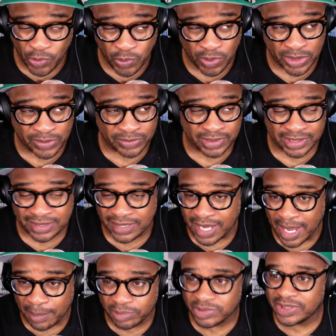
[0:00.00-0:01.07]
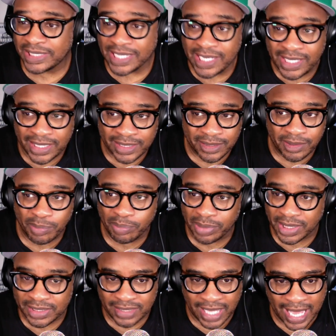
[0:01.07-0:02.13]
one of the top 10
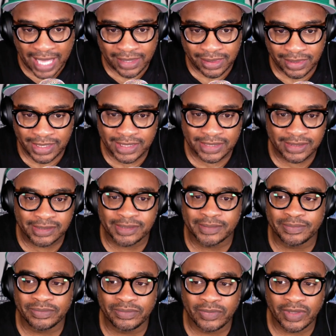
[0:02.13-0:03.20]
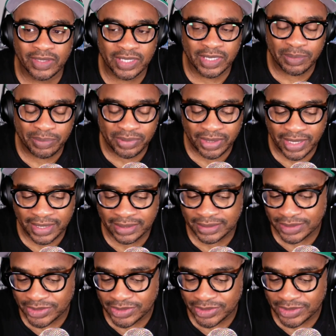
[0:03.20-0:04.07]
best athletes in the NBA.